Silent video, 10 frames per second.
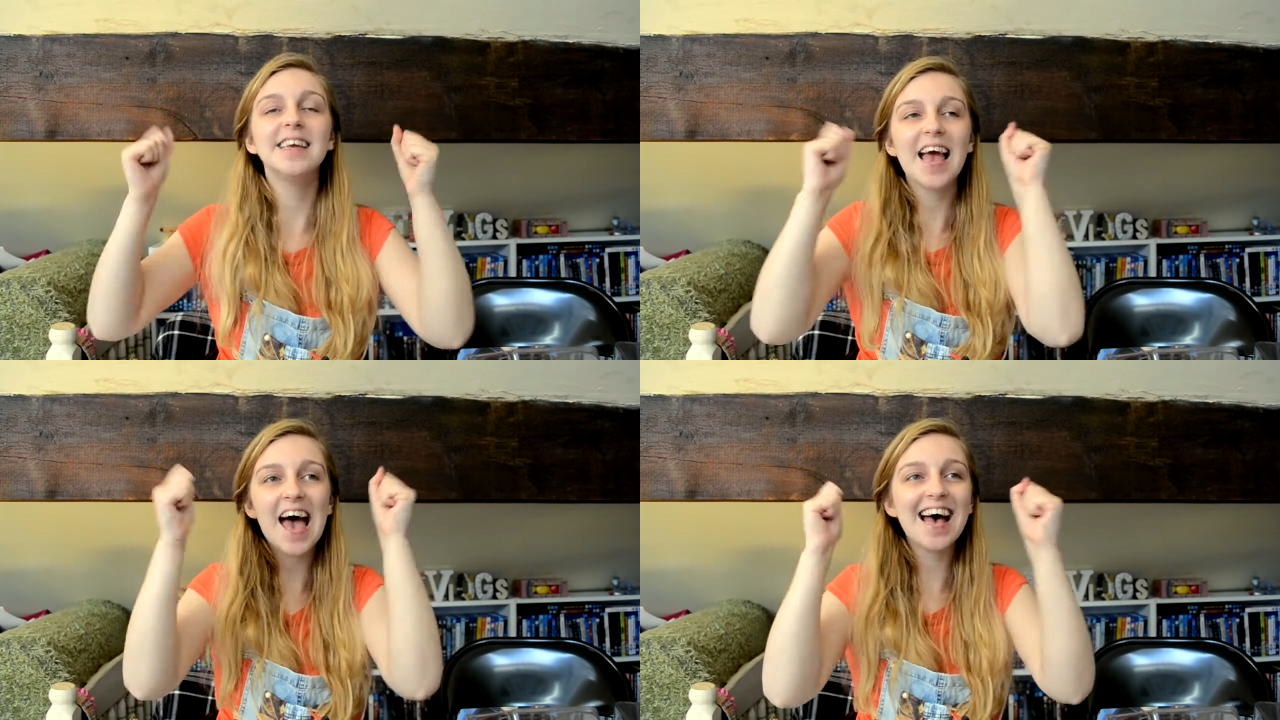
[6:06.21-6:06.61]

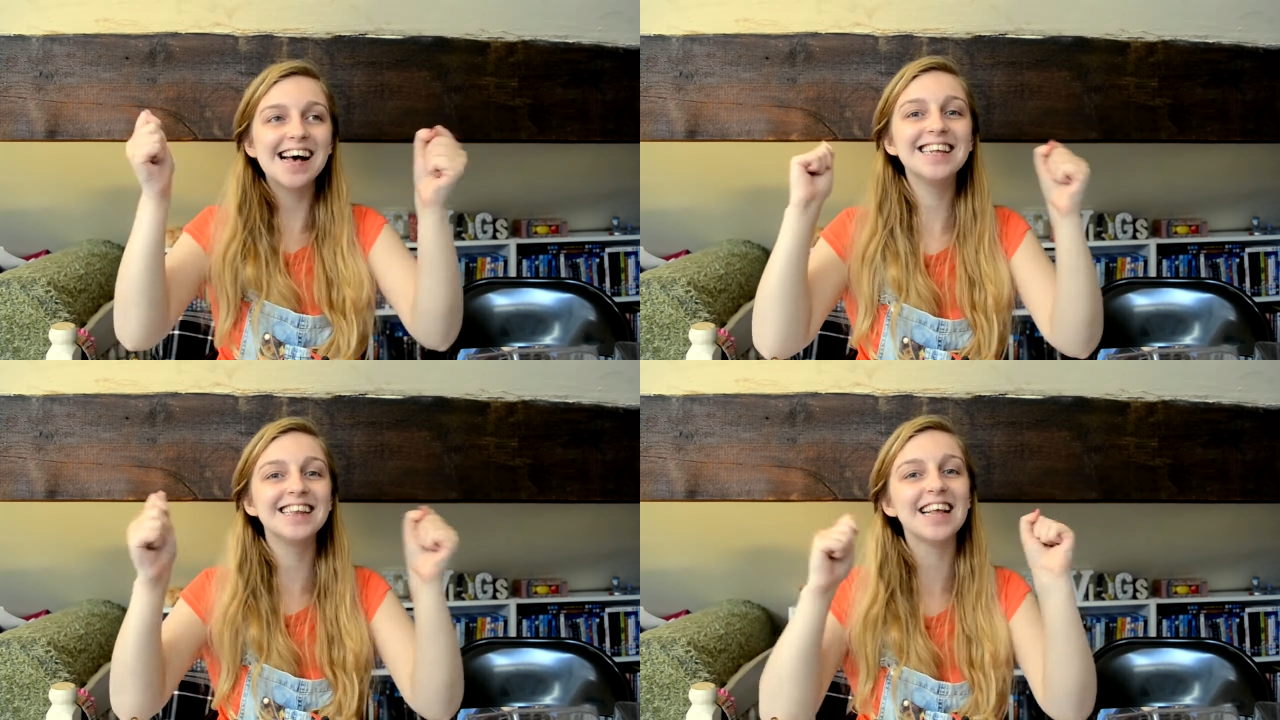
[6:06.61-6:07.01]

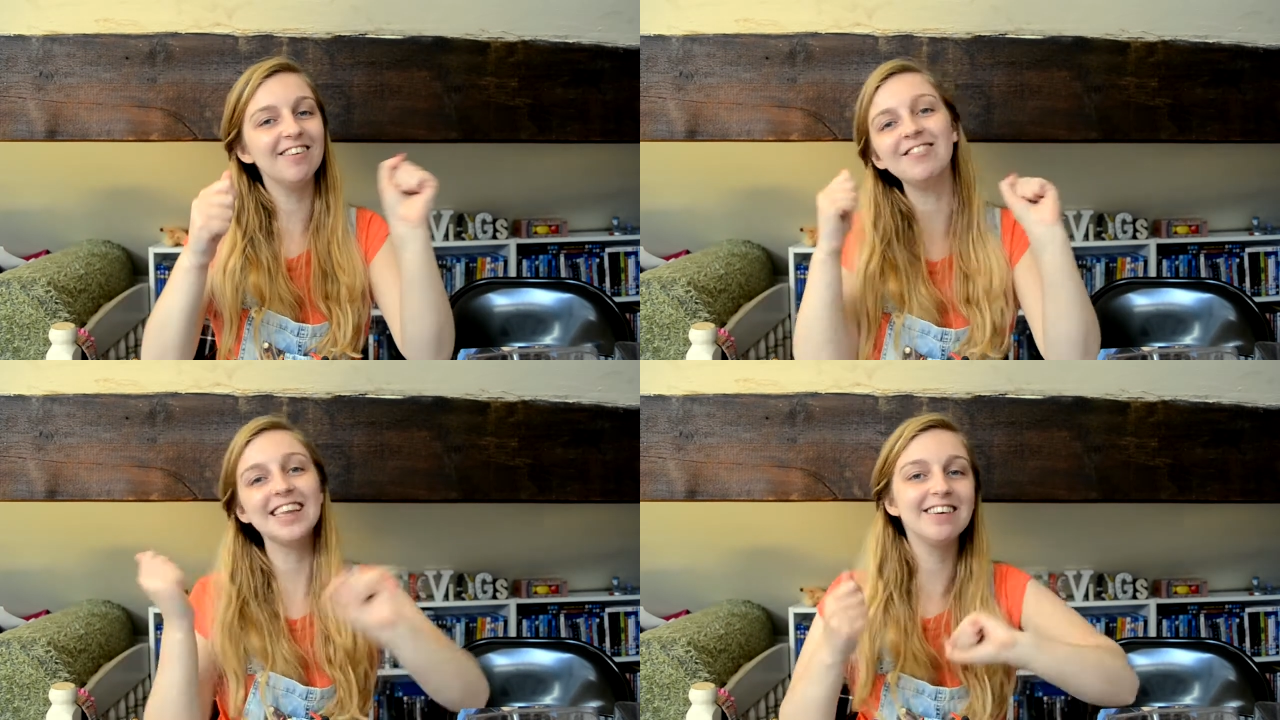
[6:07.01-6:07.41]
yes!
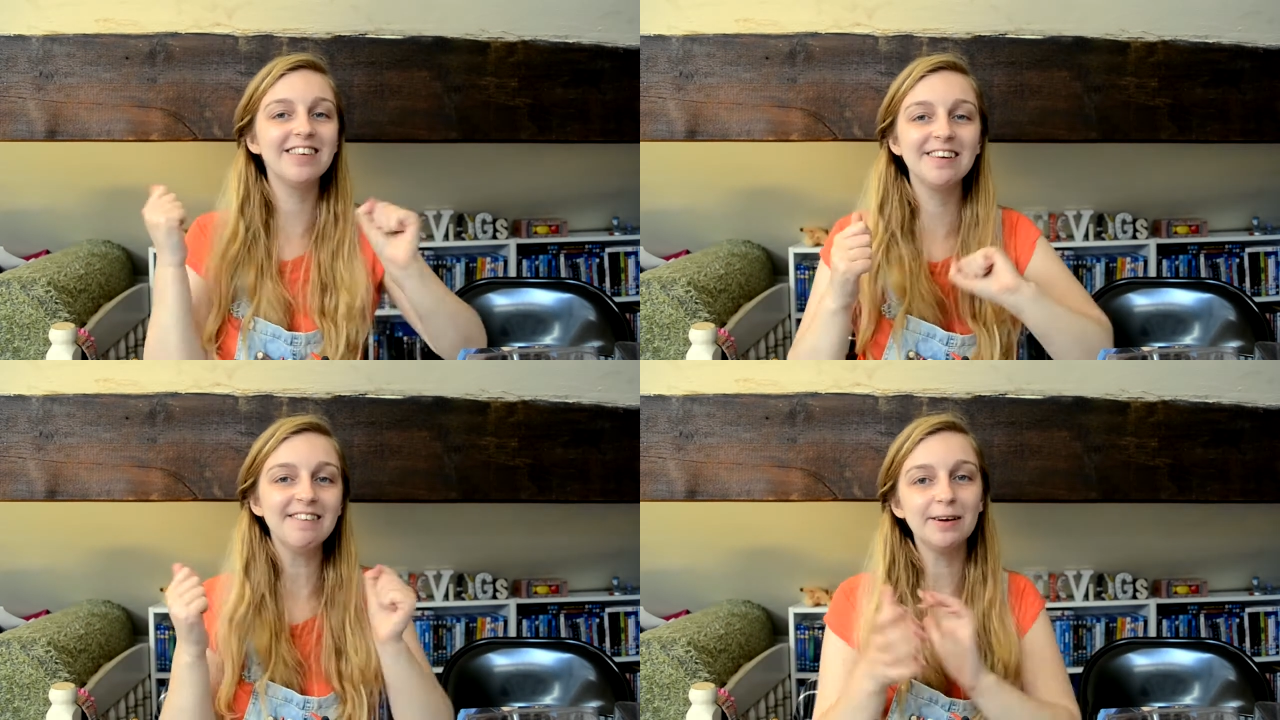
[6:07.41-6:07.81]
I really,
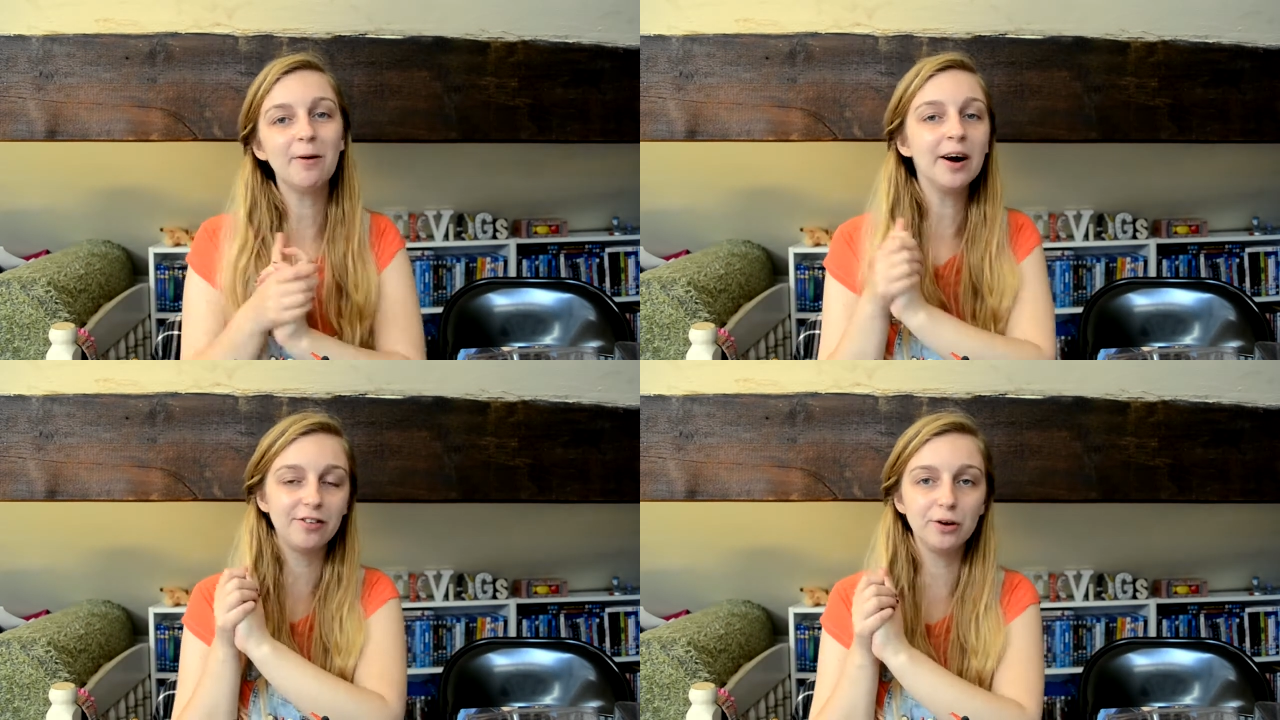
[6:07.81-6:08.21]
really, really
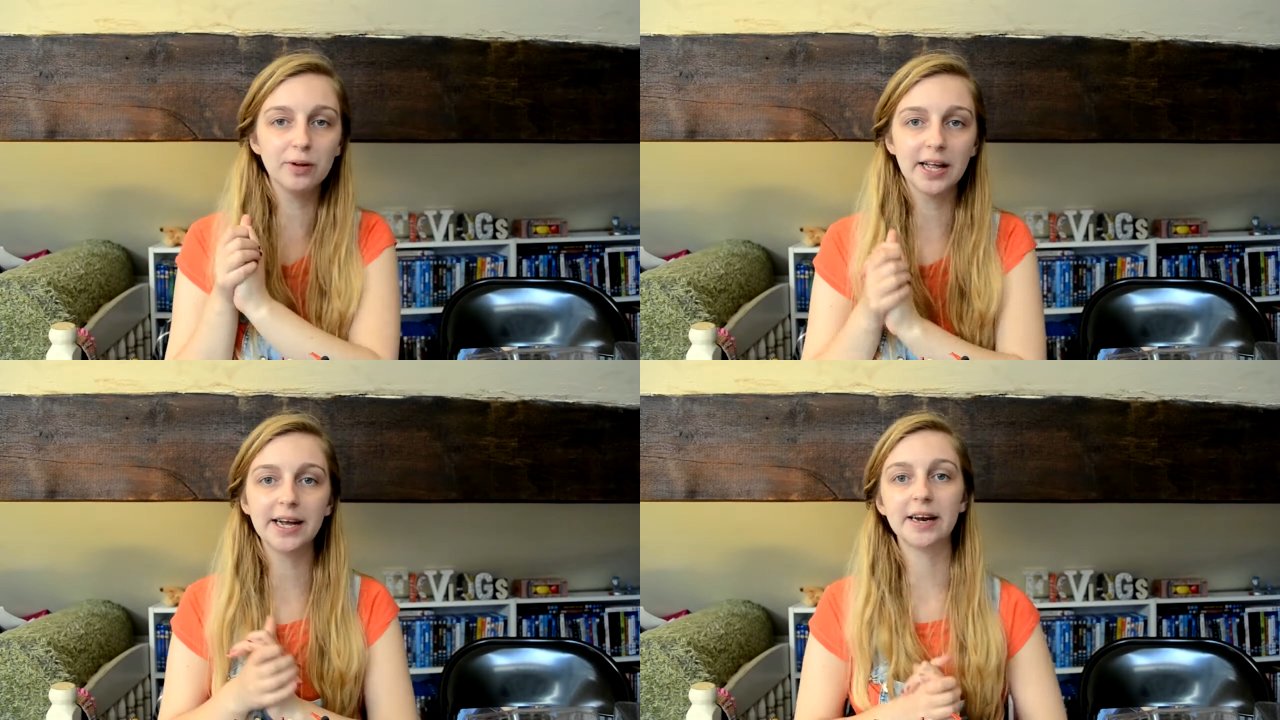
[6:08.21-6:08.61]
wanted
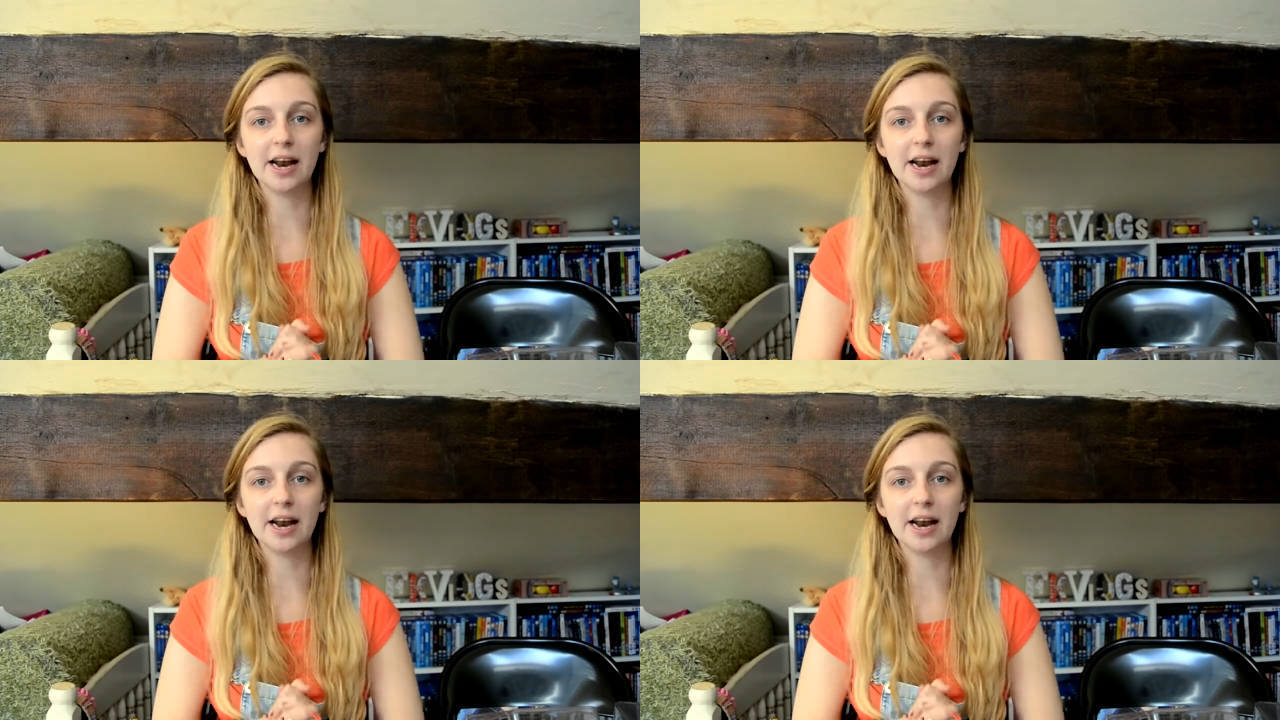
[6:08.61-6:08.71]
Toon Link.